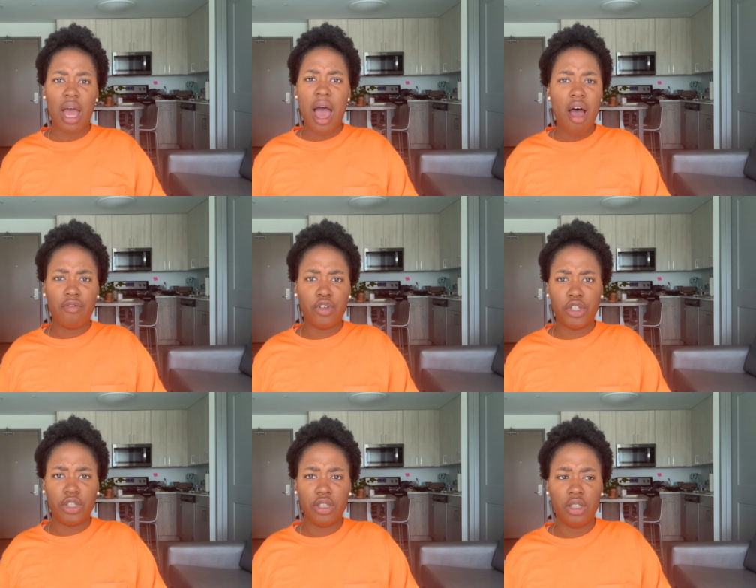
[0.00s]

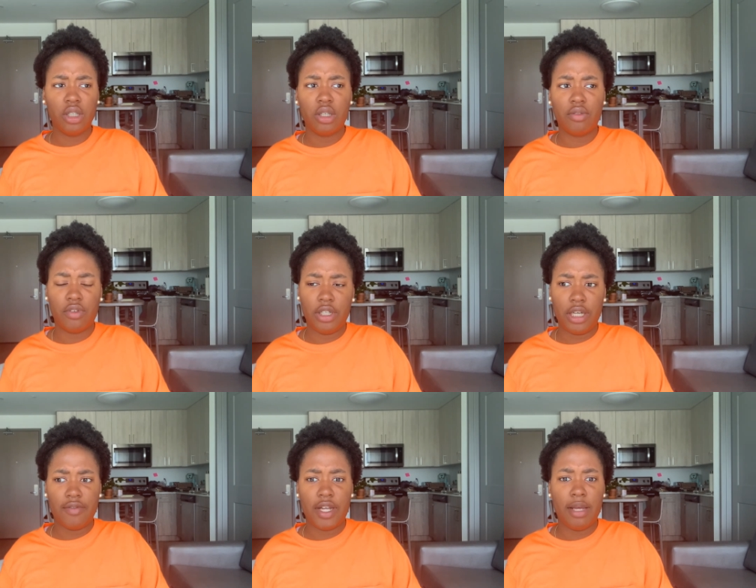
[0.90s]
ever
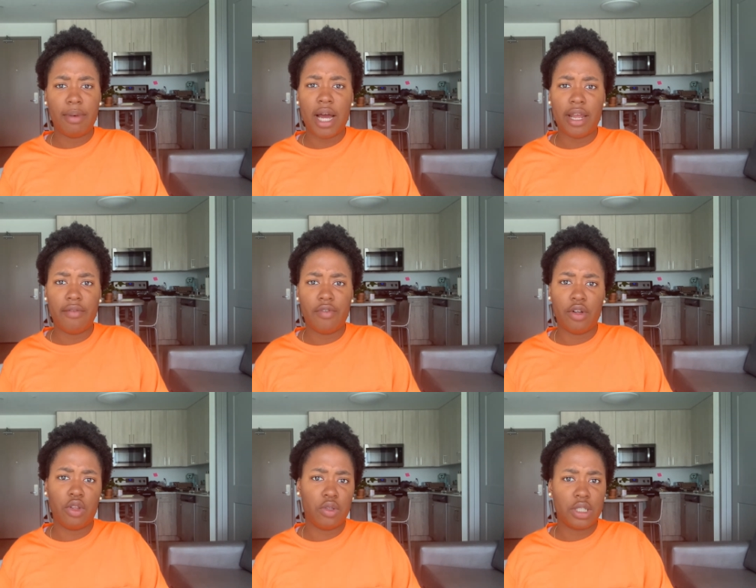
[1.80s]
forgive anybody for
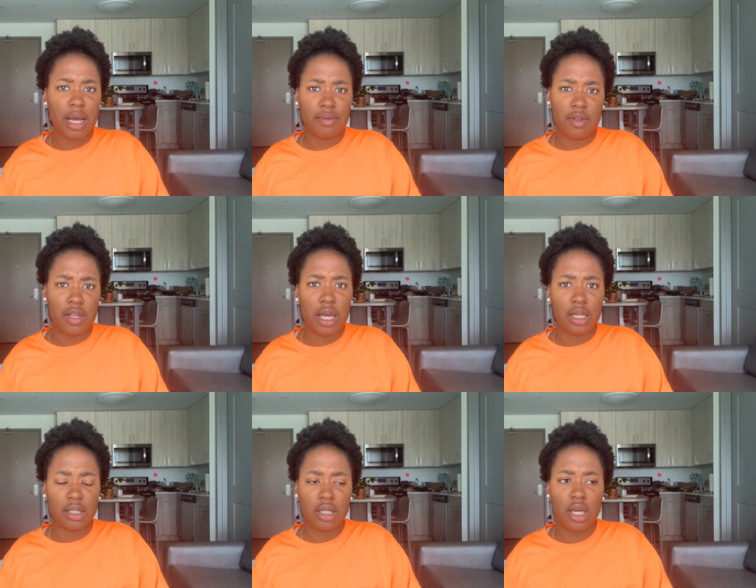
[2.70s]
those types of
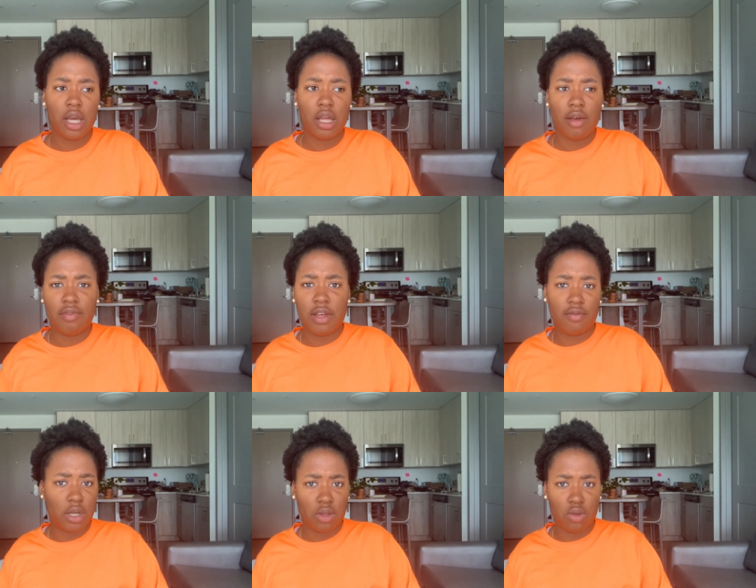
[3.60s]
things if they've
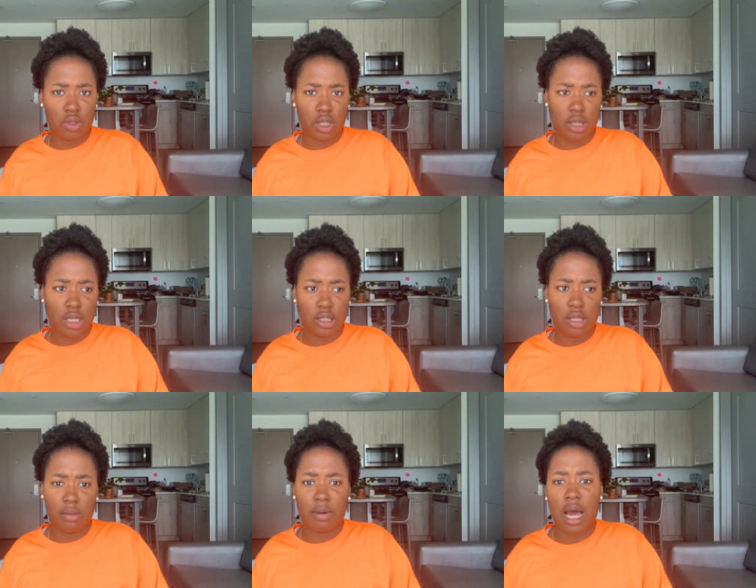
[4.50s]
done those things in
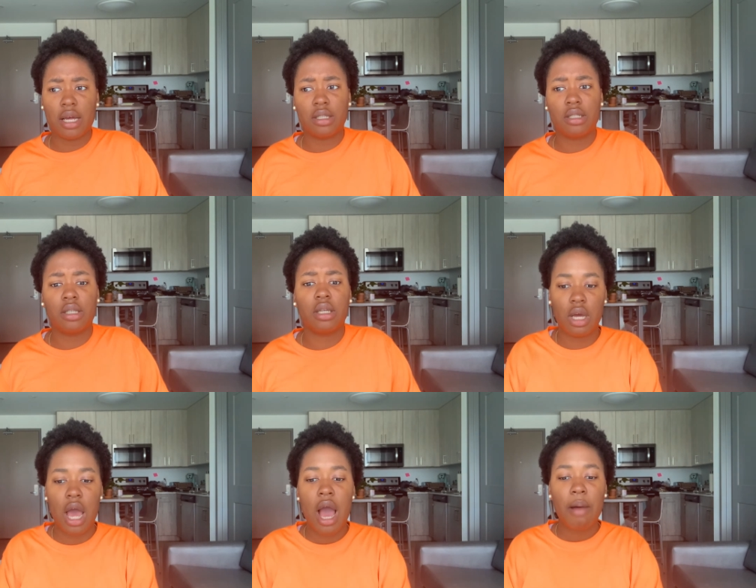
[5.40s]
the past.
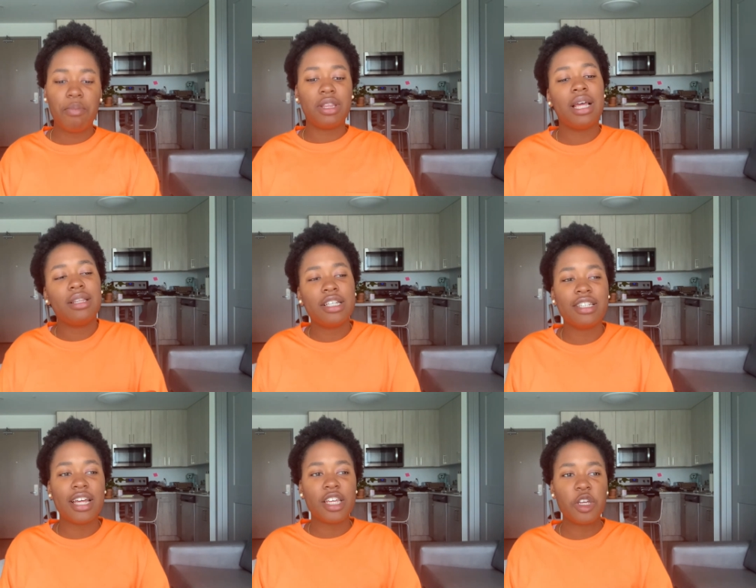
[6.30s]
But then it's
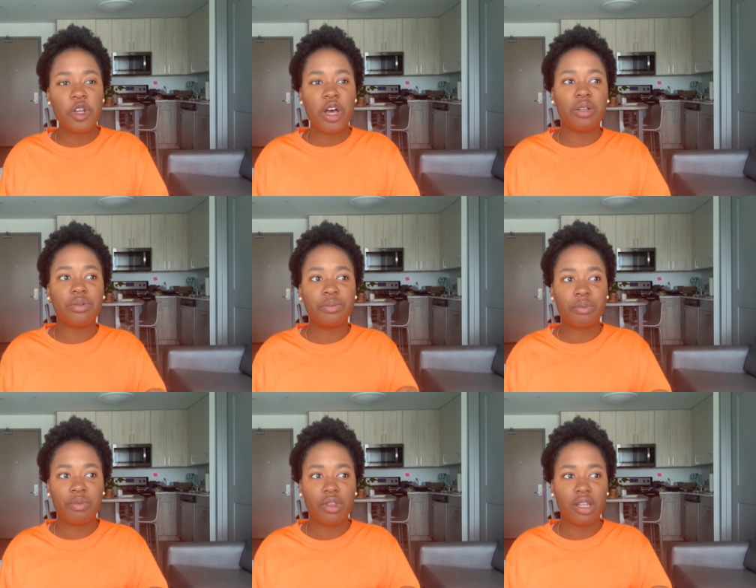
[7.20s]
like, you know,
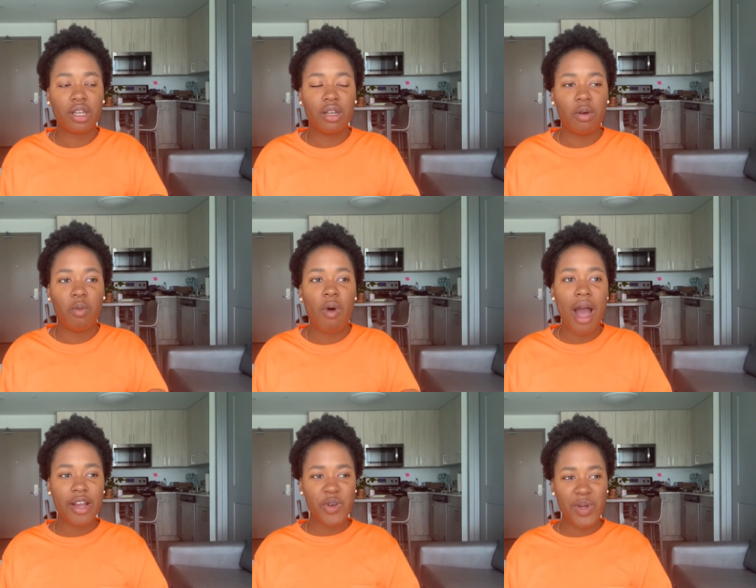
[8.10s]

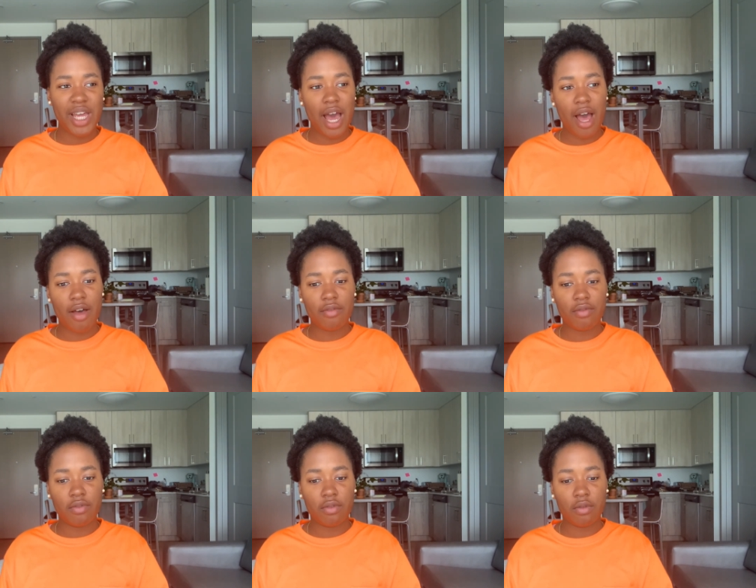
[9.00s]
why do we have,
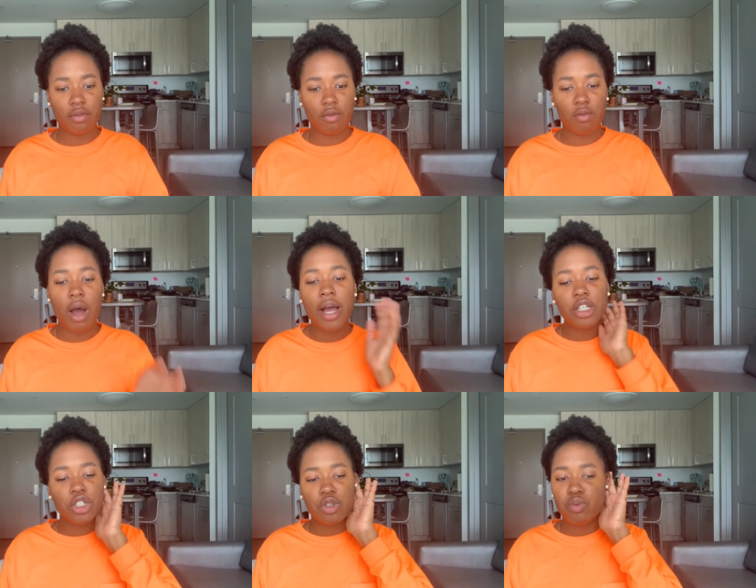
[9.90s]
why
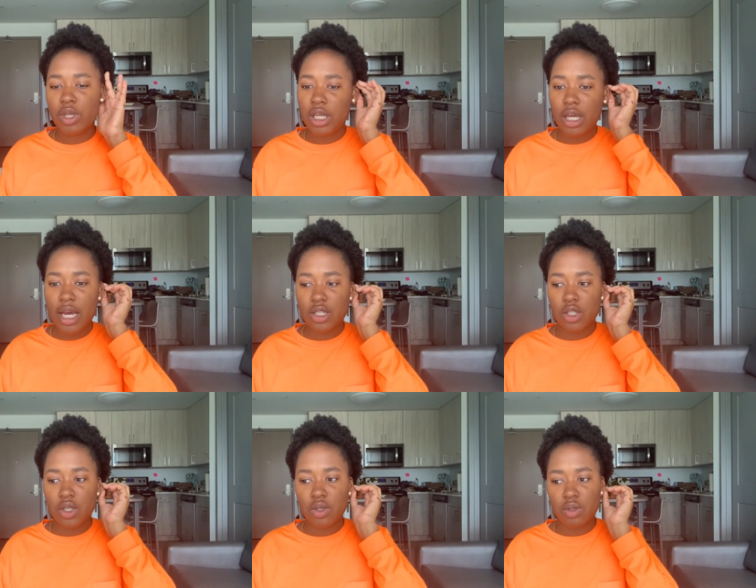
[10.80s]
should we
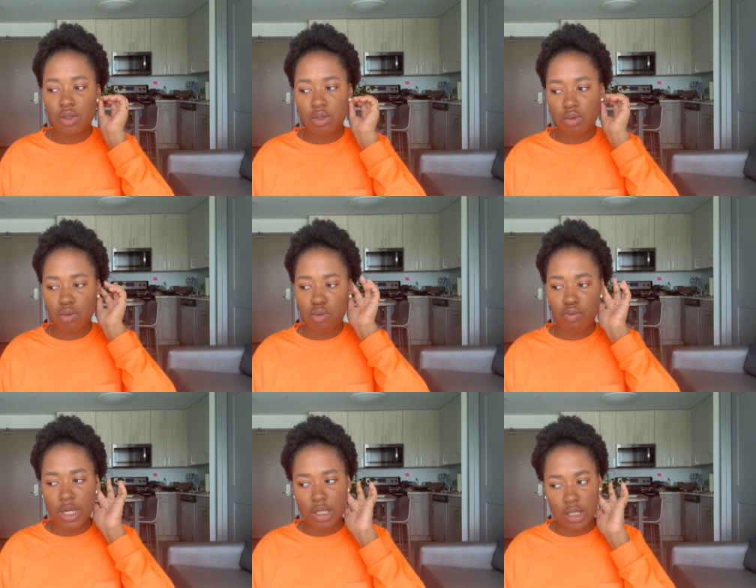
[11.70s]
excuse
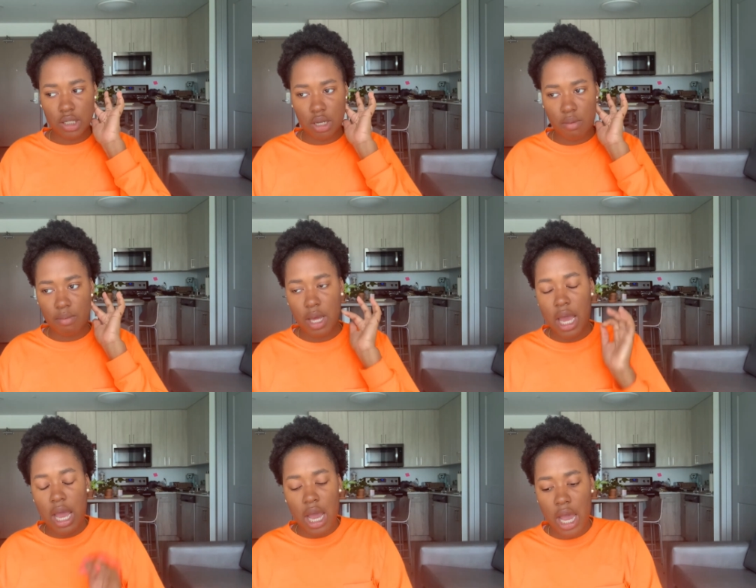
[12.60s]
racism?
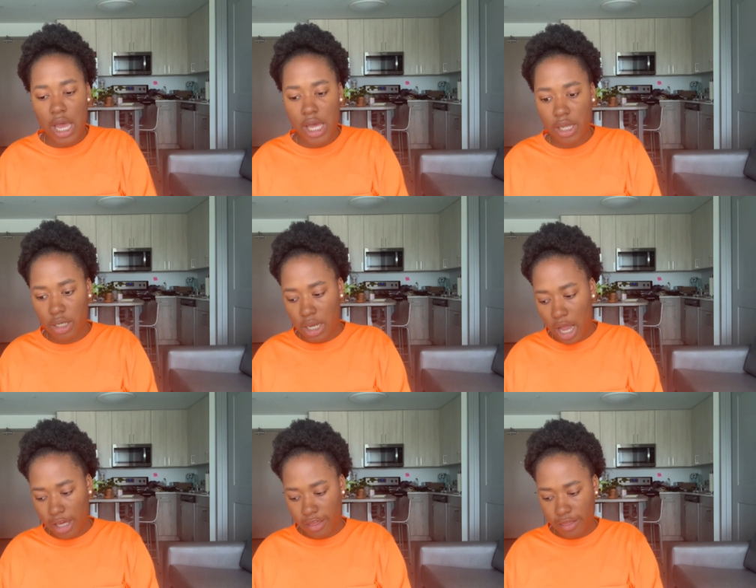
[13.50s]
And
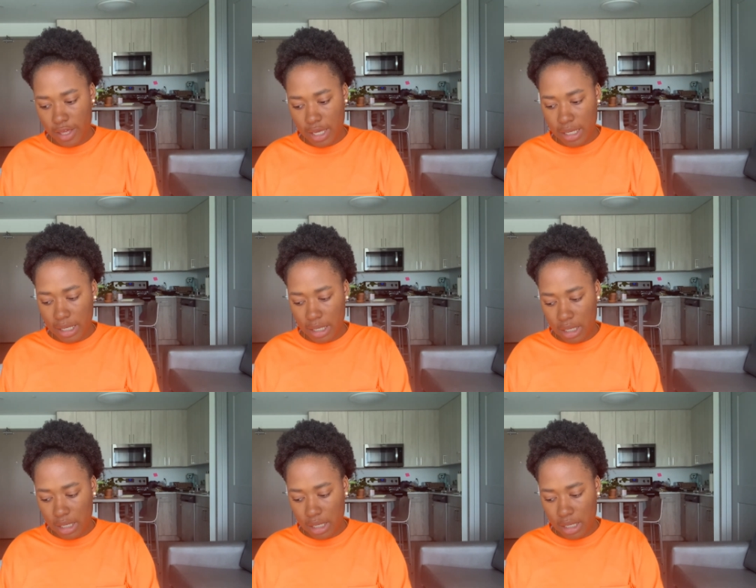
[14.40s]
I think